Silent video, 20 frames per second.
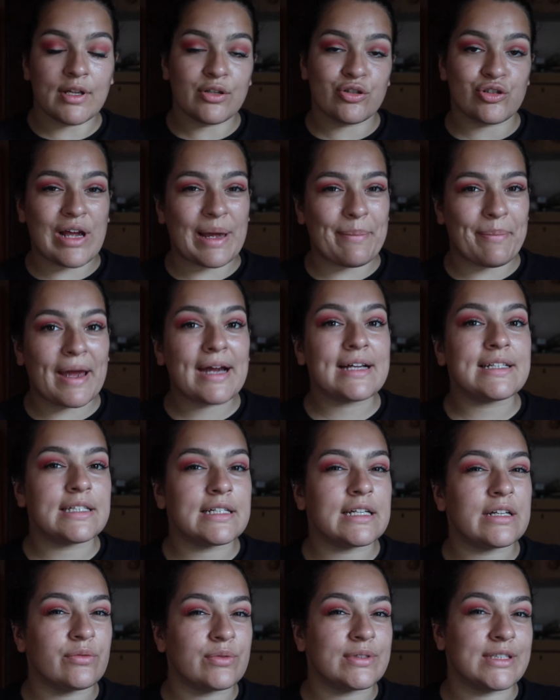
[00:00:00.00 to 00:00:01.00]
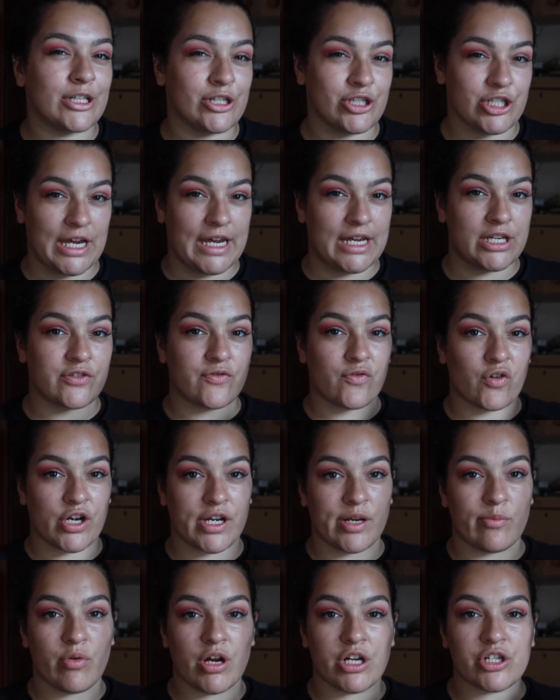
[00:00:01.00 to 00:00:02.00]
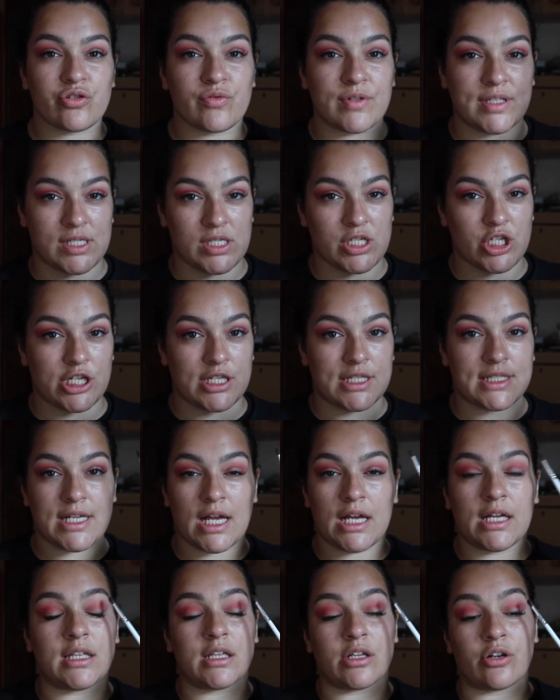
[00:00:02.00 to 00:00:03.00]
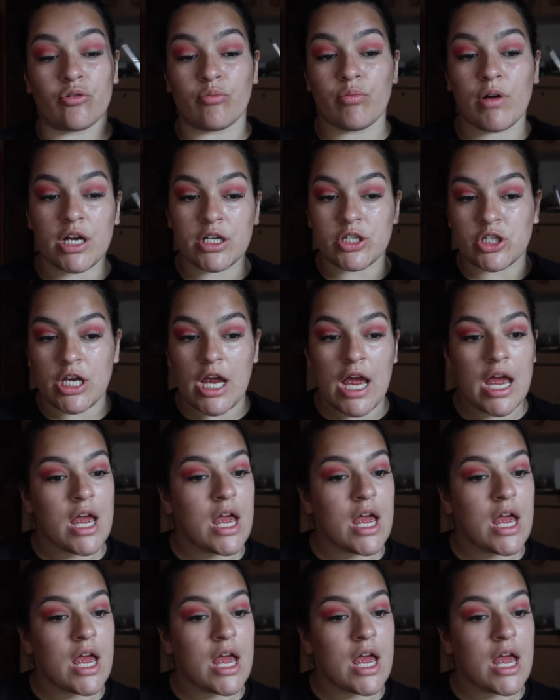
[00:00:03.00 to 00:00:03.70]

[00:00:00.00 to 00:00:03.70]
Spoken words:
So I packed it in with the JH40 brush, which is a little brush,